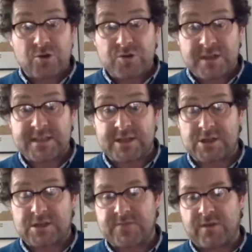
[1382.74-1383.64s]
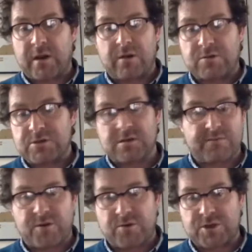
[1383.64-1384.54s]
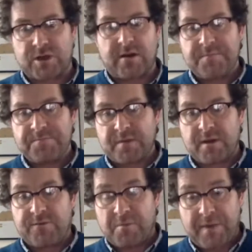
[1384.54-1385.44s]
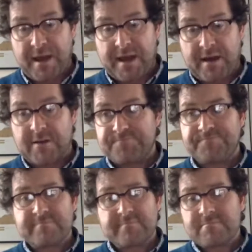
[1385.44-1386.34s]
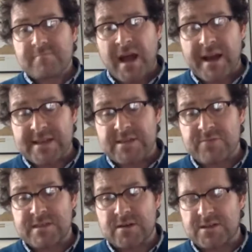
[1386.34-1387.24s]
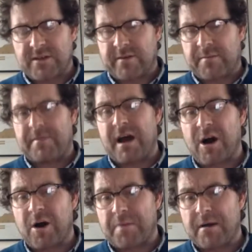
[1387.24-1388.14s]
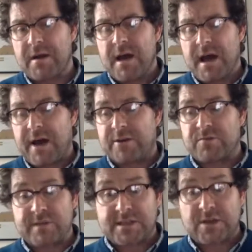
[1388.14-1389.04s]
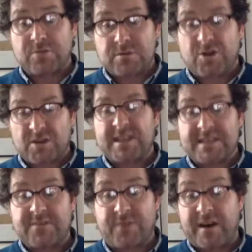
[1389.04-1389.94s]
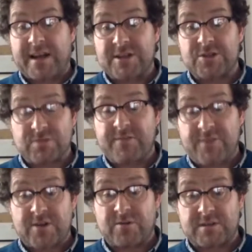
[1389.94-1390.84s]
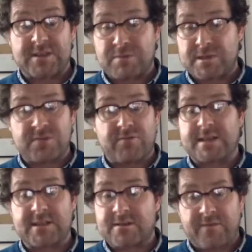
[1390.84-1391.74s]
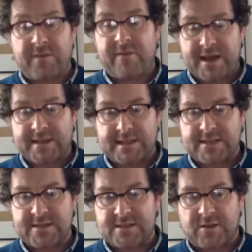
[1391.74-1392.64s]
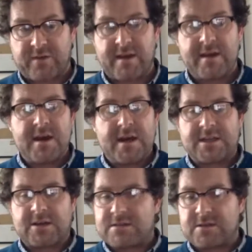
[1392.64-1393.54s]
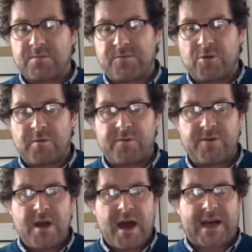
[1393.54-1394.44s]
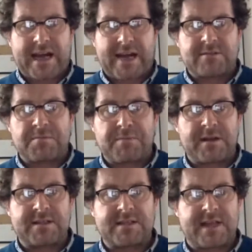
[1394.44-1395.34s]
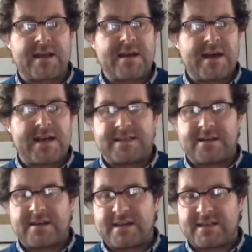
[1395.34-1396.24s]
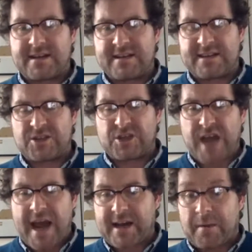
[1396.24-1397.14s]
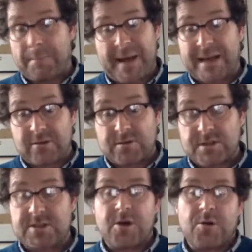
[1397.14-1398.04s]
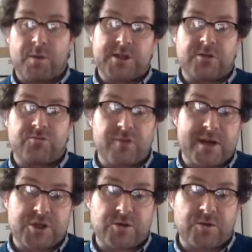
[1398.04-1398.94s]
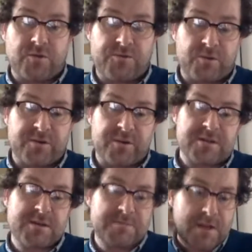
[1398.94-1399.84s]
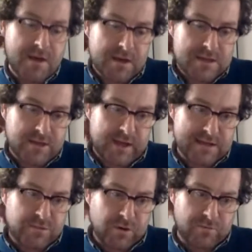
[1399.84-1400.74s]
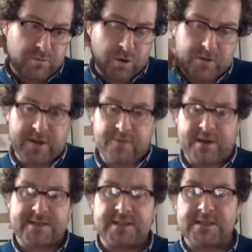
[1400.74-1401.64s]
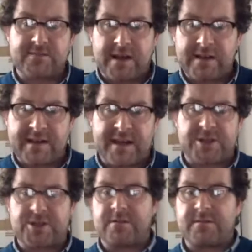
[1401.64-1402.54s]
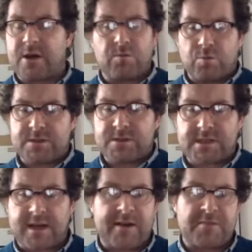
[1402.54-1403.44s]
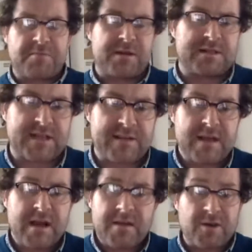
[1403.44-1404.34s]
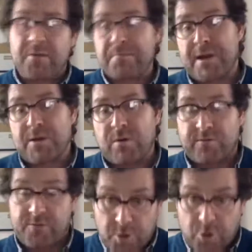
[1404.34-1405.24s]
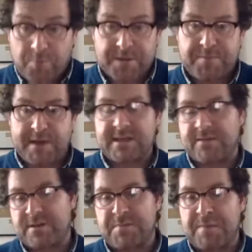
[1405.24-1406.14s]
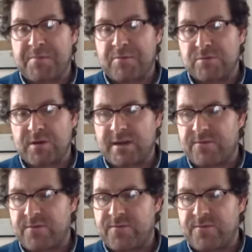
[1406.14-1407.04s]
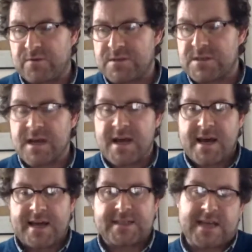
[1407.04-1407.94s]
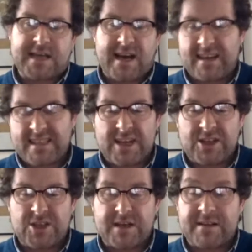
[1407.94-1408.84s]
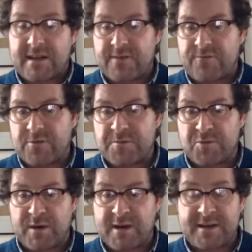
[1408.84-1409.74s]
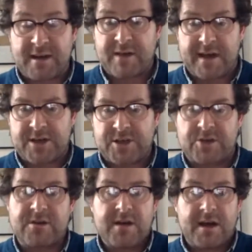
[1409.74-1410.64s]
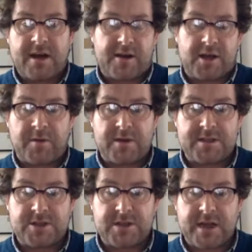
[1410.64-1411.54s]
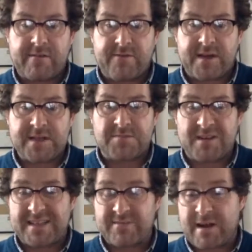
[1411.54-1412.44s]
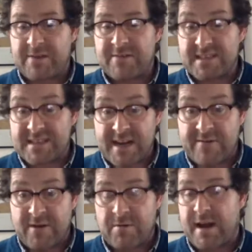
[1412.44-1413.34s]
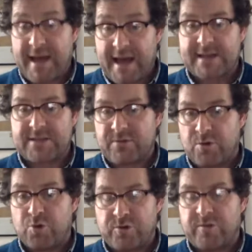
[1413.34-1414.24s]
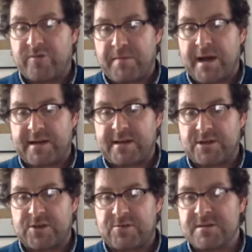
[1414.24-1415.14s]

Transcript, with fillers: decisions for the long term future of the pier and as a result, sorry, the, the harbour, and as a result, got into financial difficulties which threatened the very existence of it. So, some form of accountability is a is a is a check and balance which can reassure funders. So that's what one of the advantages: the validation and the onward sustainability. The other big one, from your perspective, as people looking for funds, is that essentially the difference between a donation and a community share investment is around a zero, an extra order of magnitude